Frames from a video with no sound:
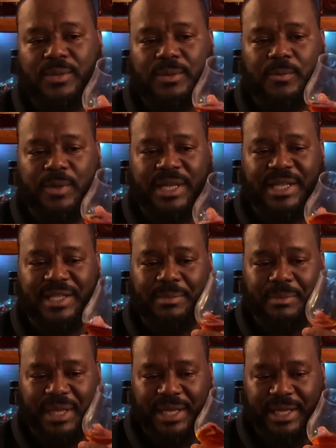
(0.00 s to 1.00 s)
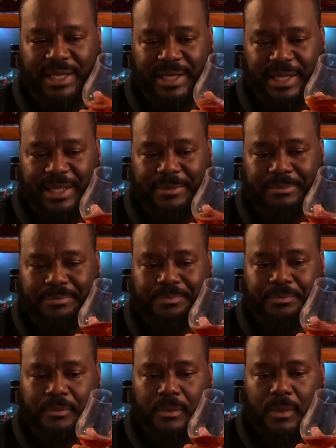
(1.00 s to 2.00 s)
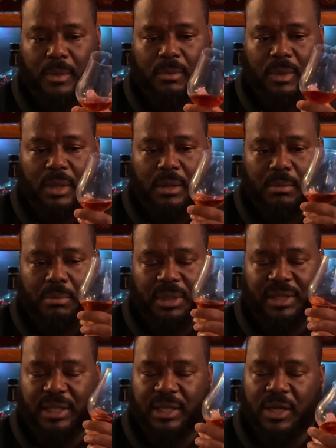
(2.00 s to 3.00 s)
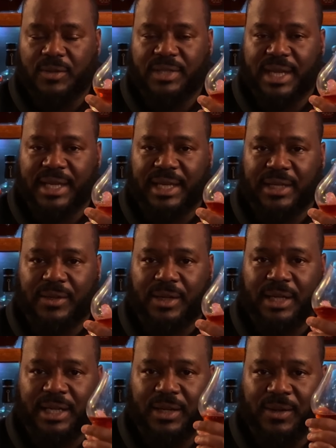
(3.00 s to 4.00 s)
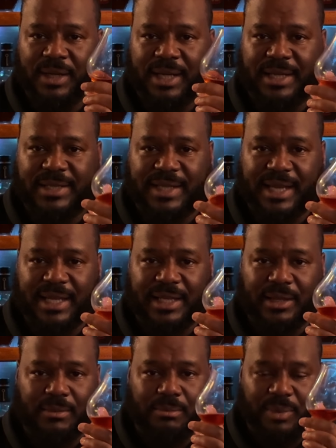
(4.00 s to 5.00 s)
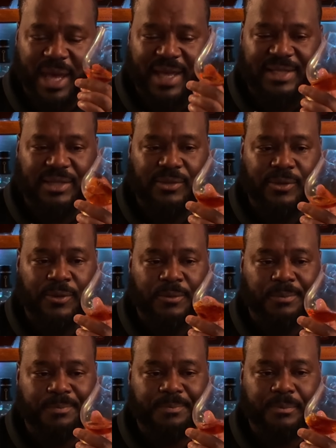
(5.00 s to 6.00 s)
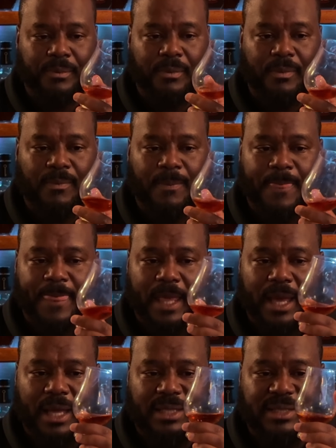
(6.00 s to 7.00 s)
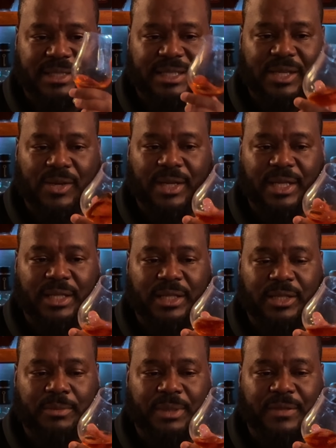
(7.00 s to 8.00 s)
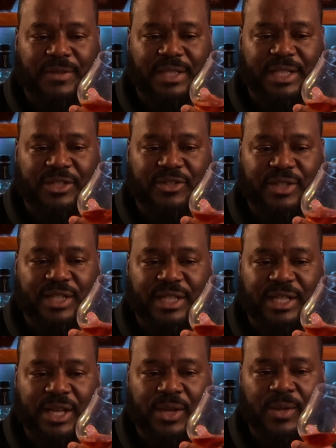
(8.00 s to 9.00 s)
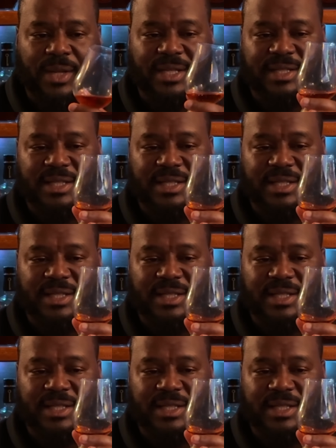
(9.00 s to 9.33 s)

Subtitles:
one wins immediately, but the notes I get on it on that second pass through, I still get a little bit of a citrusy note. I